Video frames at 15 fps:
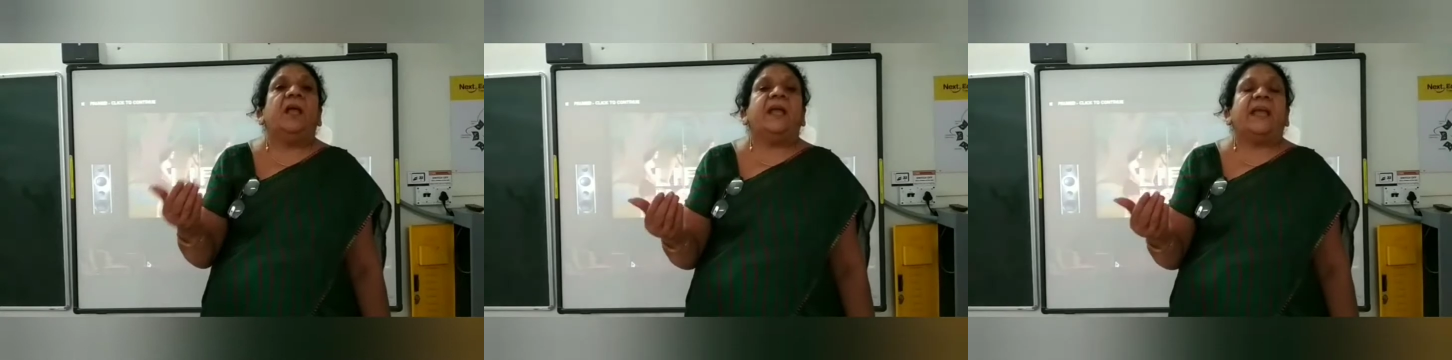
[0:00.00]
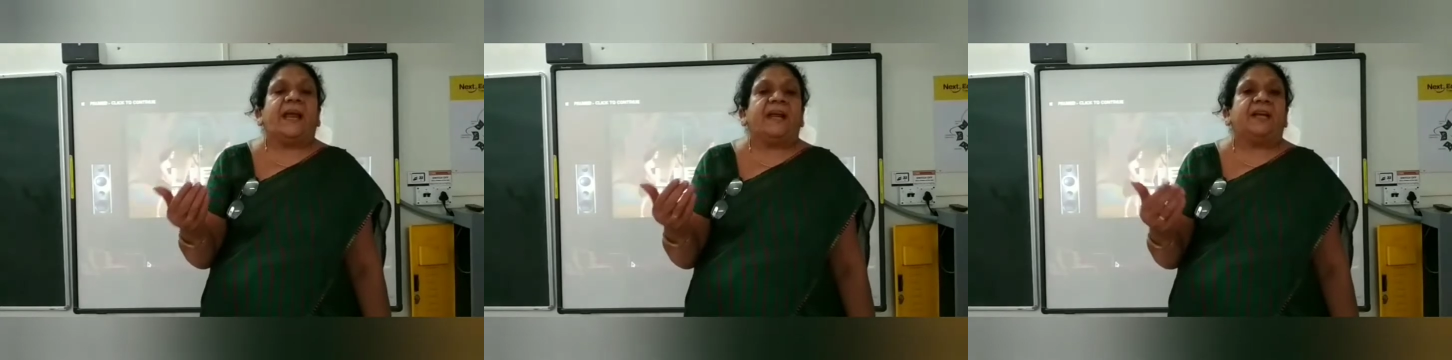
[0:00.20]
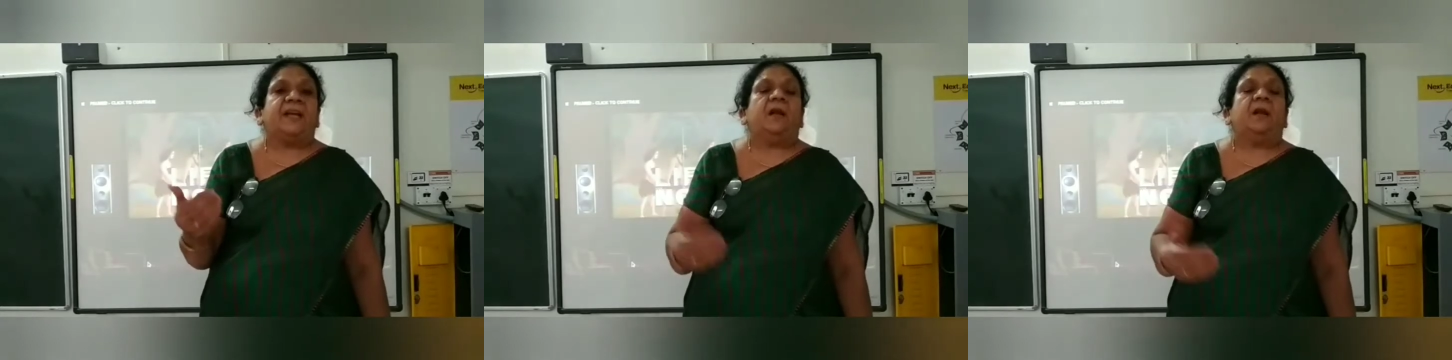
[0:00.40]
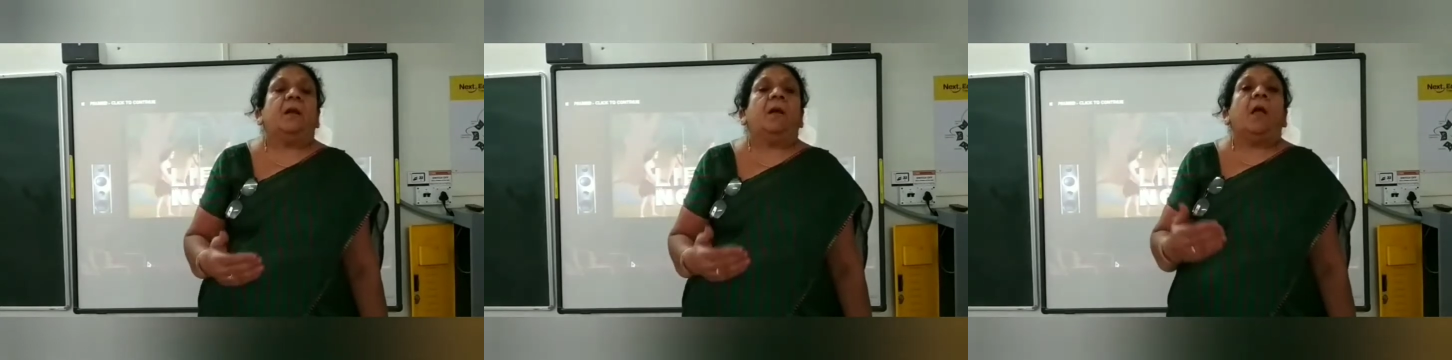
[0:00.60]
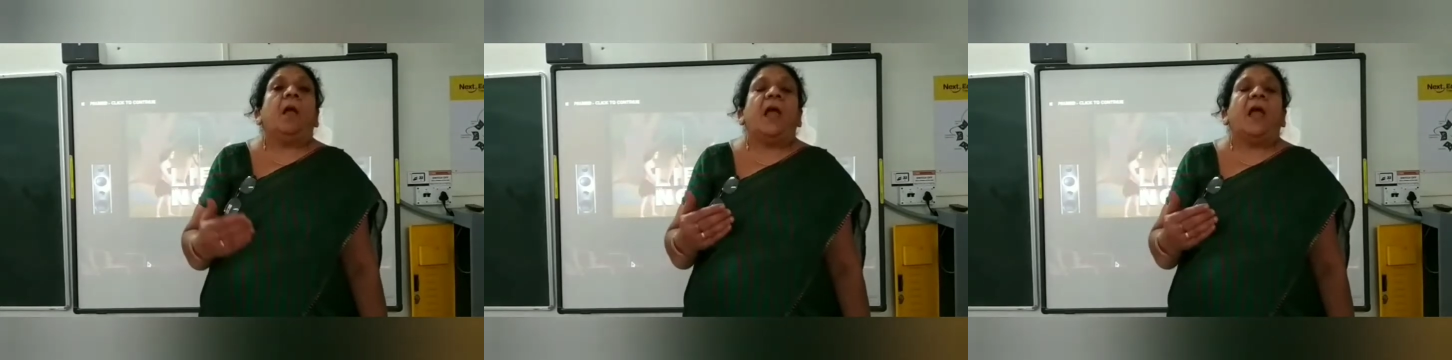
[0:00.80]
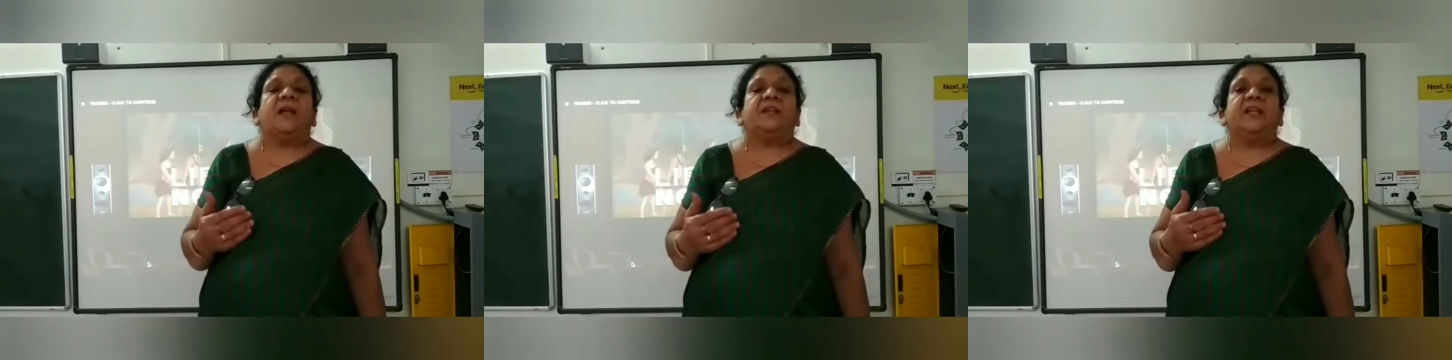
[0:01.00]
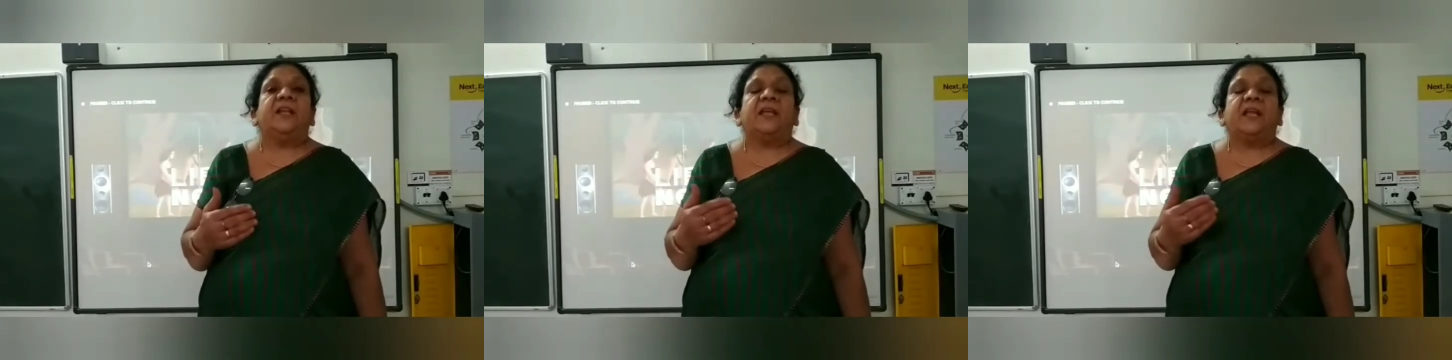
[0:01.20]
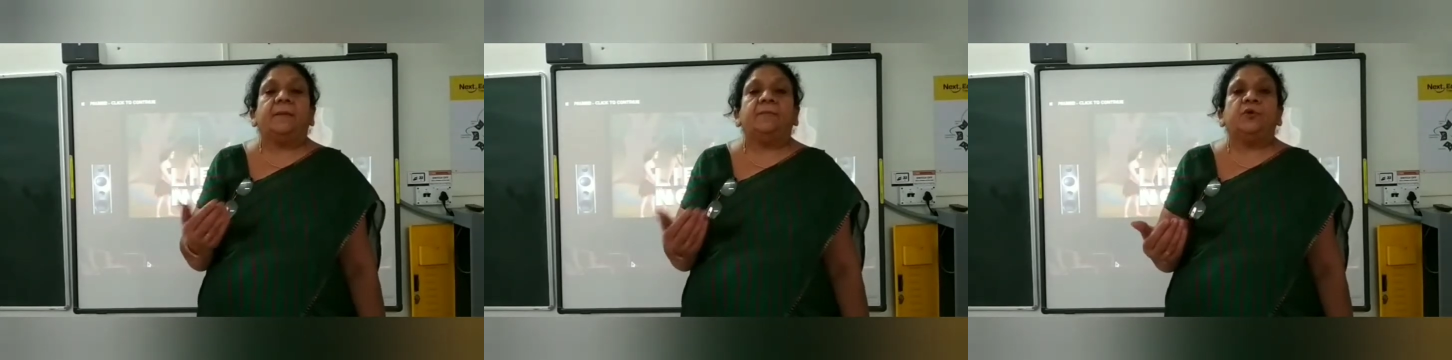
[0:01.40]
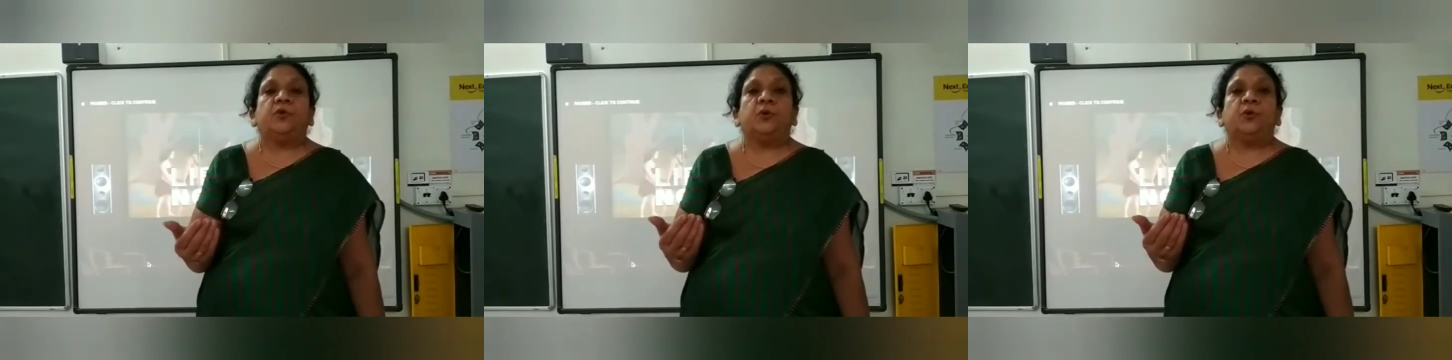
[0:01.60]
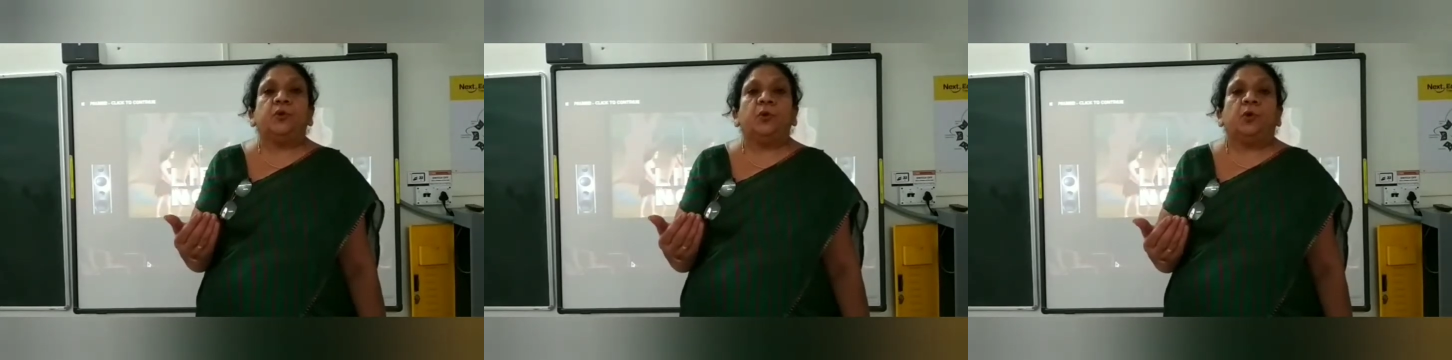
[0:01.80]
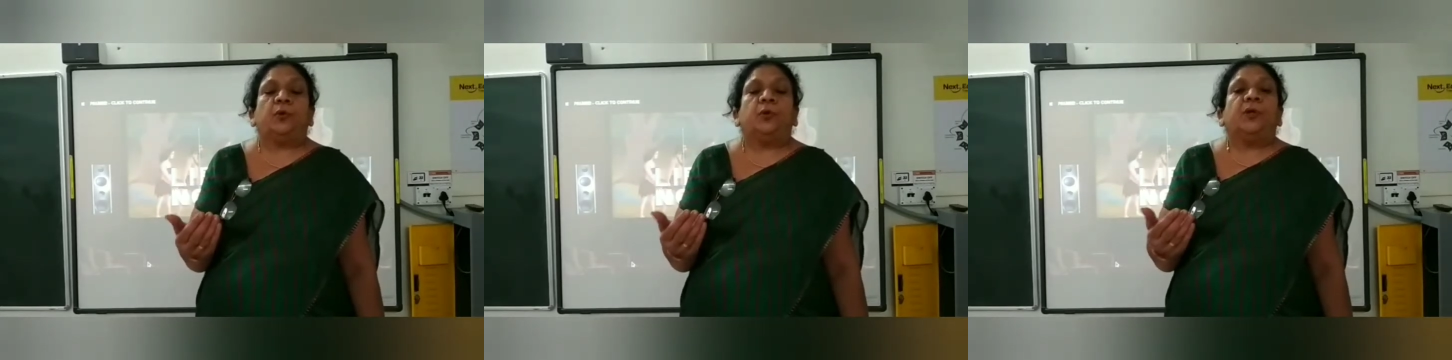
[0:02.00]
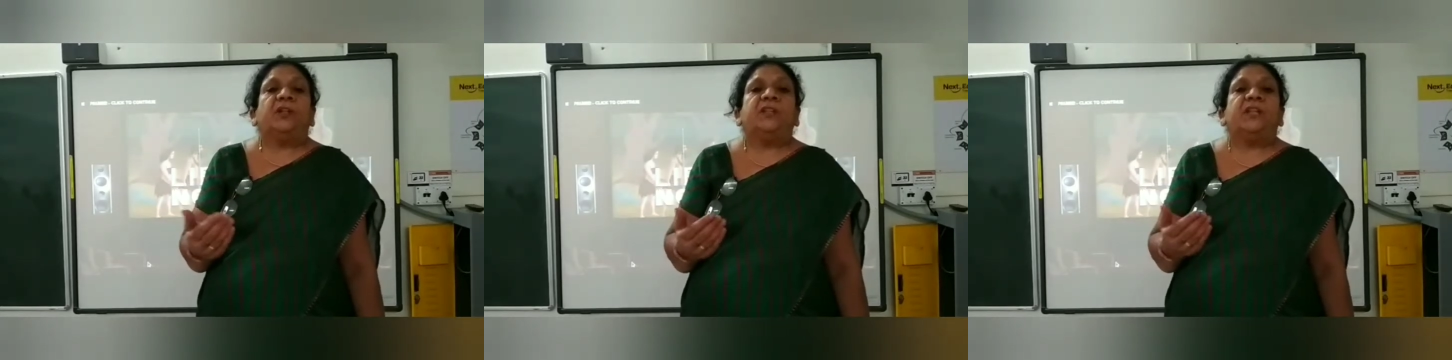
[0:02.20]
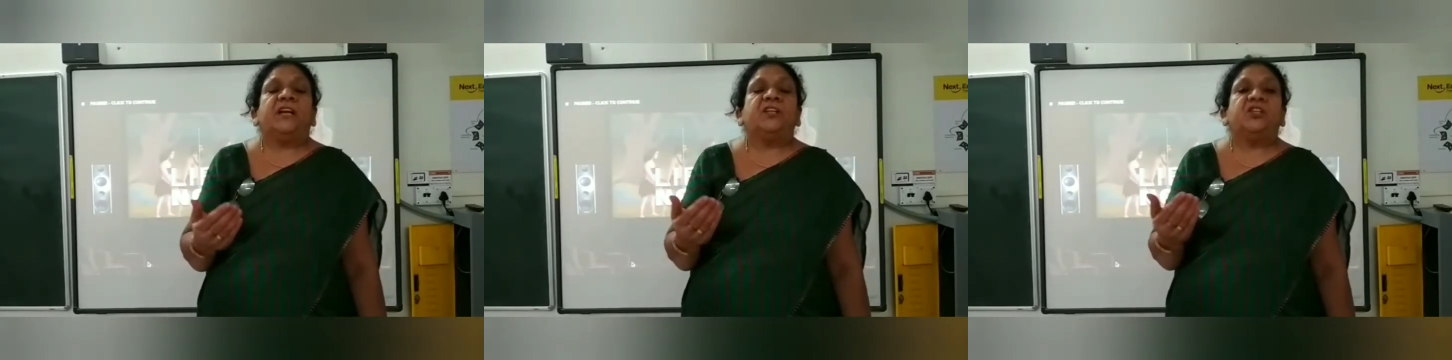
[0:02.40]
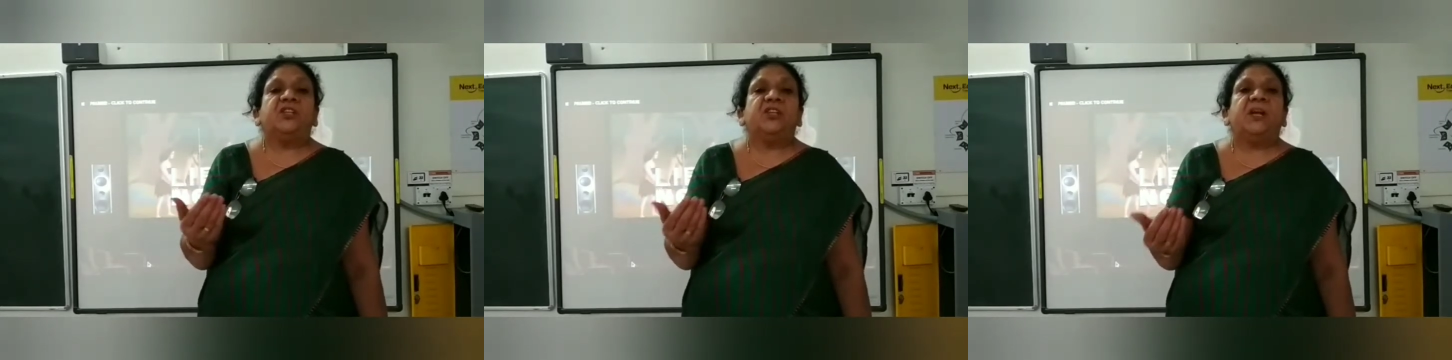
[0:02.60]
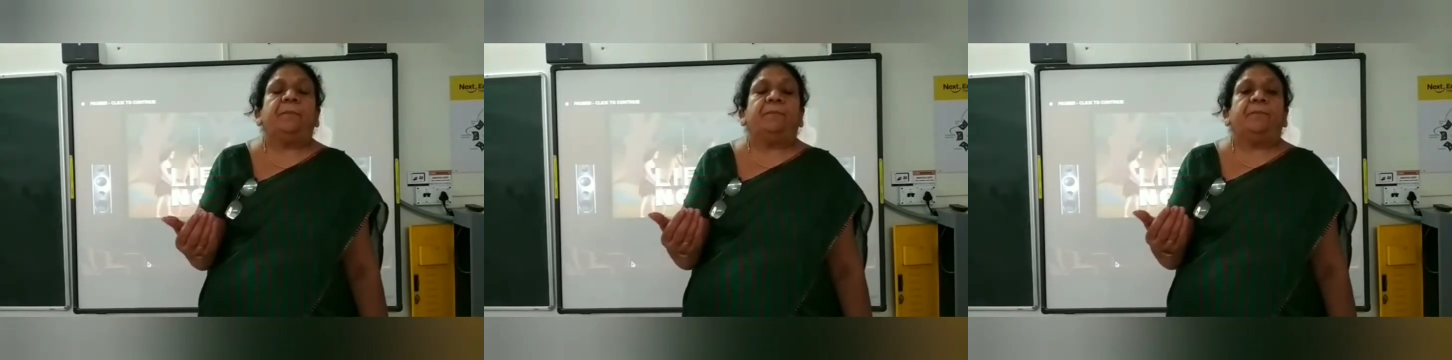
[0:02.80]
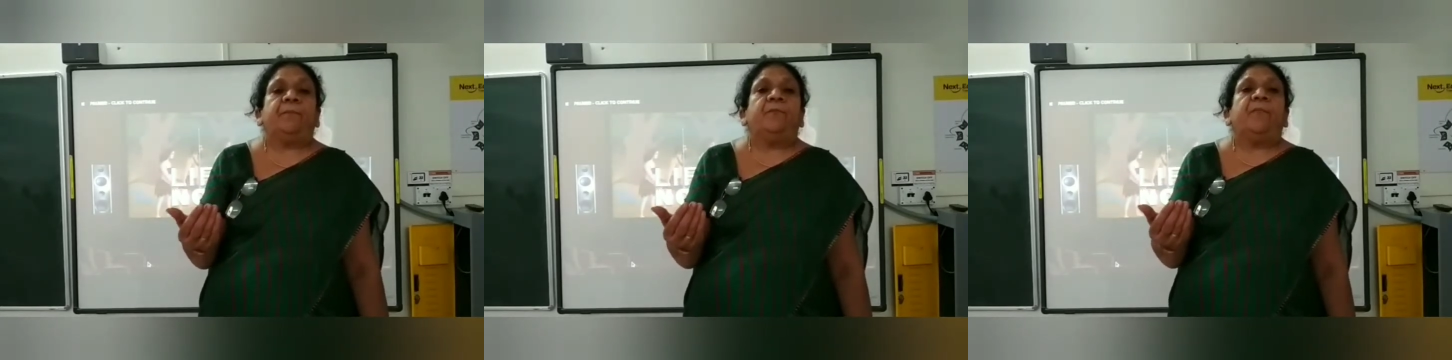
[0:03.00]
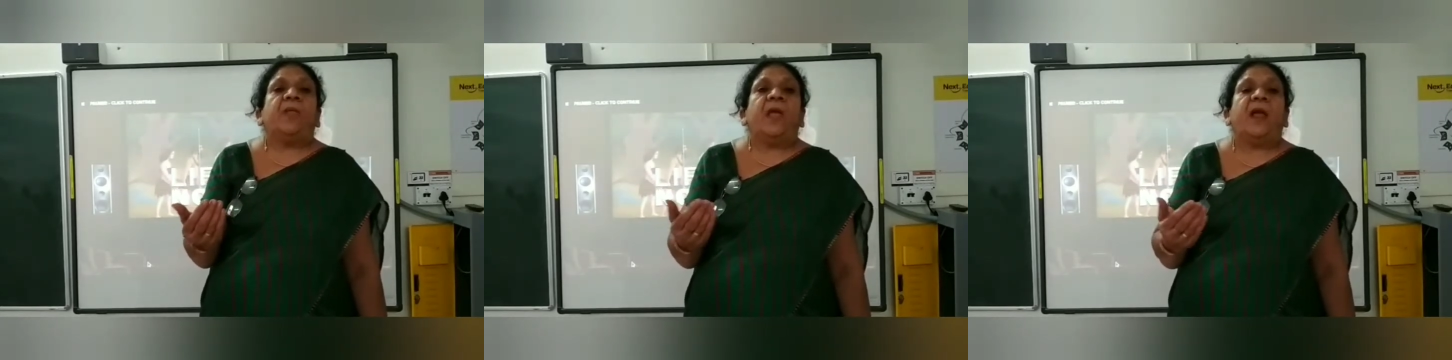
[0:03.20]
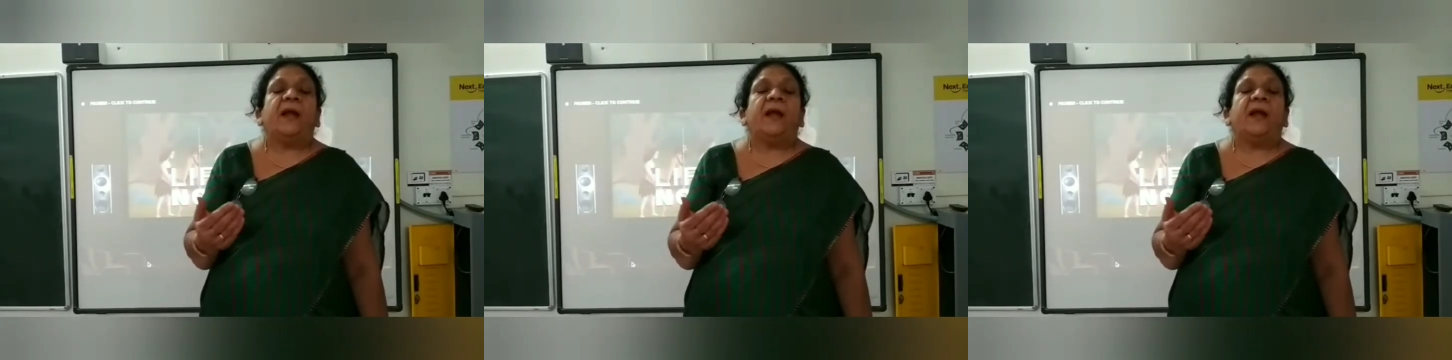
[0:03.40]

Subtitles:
cattle, and they came to know that sheep